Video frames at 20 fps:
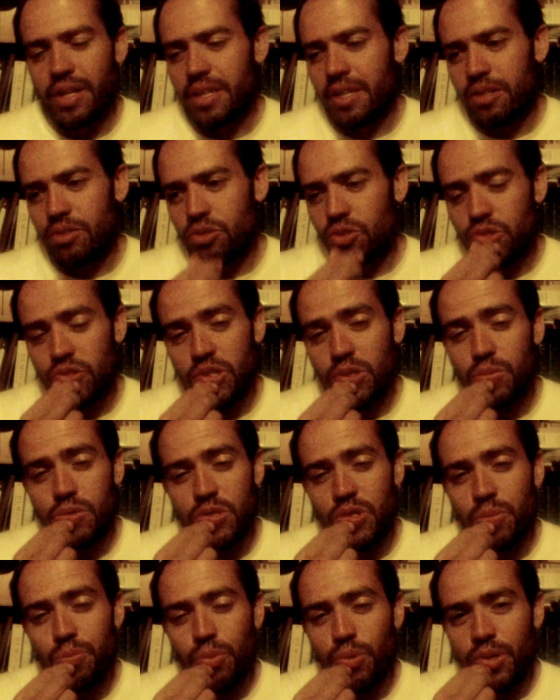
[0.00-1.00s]
And there's
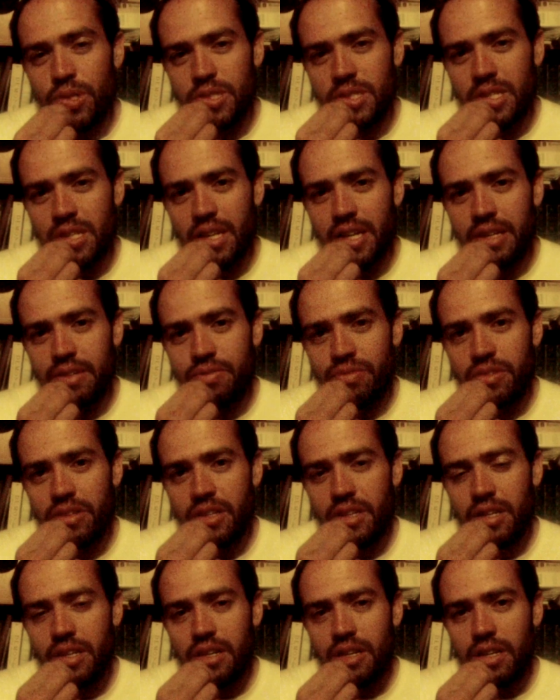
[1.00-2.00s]
just some points in life
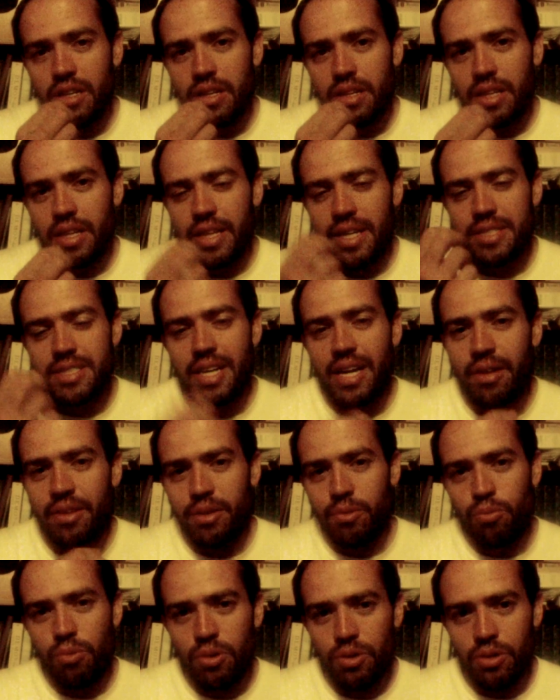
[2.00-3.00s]
that's how
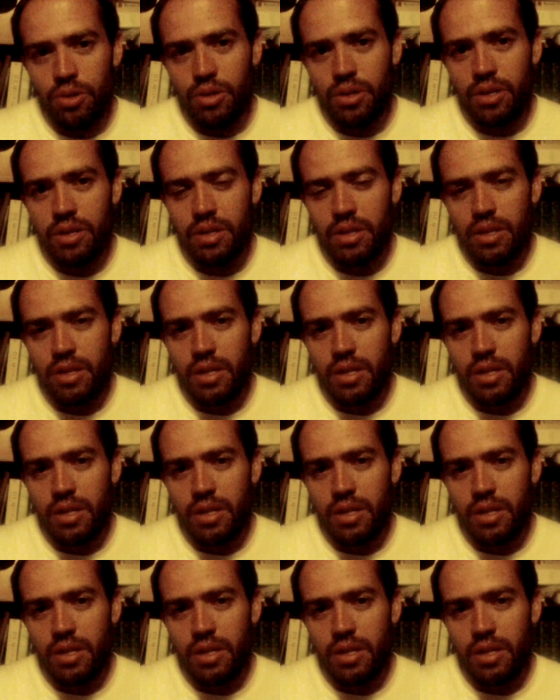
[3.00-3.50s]
they work.